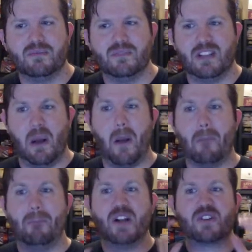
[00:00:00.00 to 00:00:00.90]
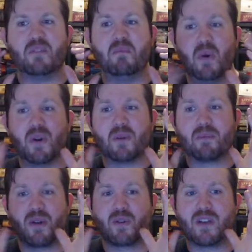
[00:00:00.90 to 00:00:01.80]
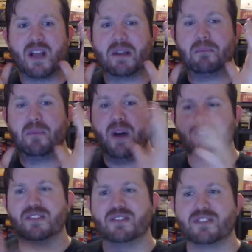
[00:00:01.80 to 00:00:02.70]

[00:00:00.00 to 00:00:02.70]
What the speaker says: a bunch of more programming puzzles.